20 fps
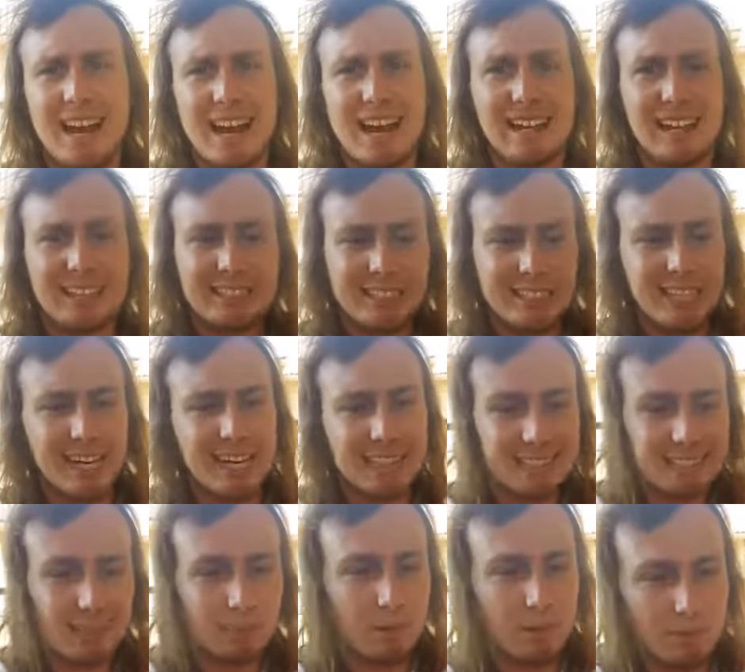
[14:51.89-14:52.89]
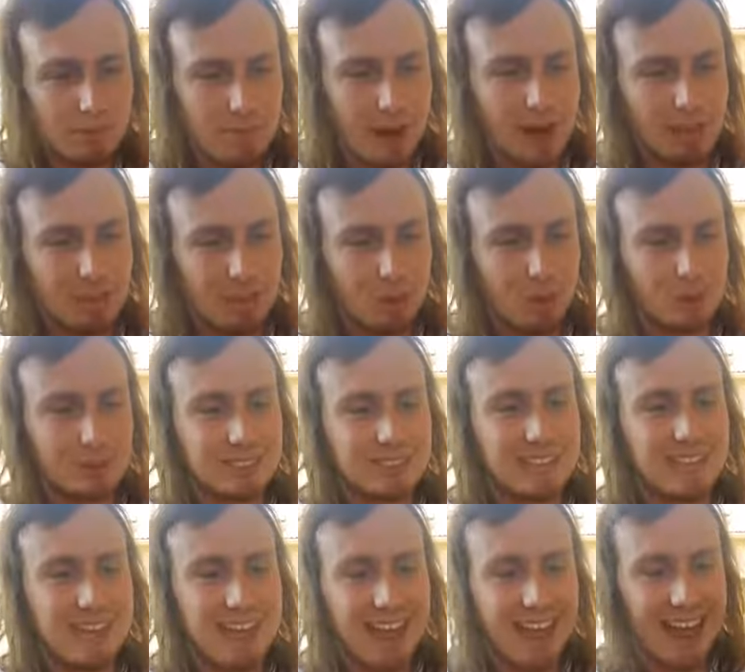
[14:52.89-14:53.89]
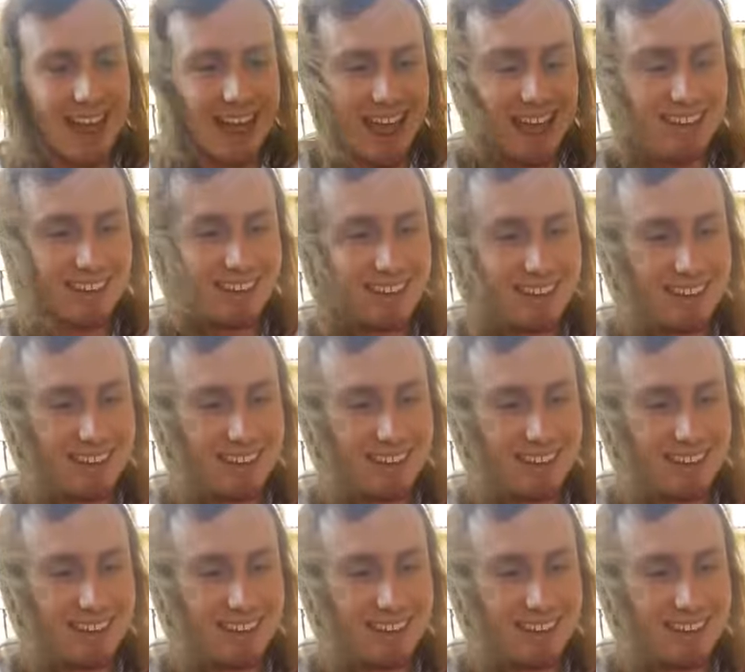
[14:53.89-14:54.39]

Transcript: And I shared some of my thoughts and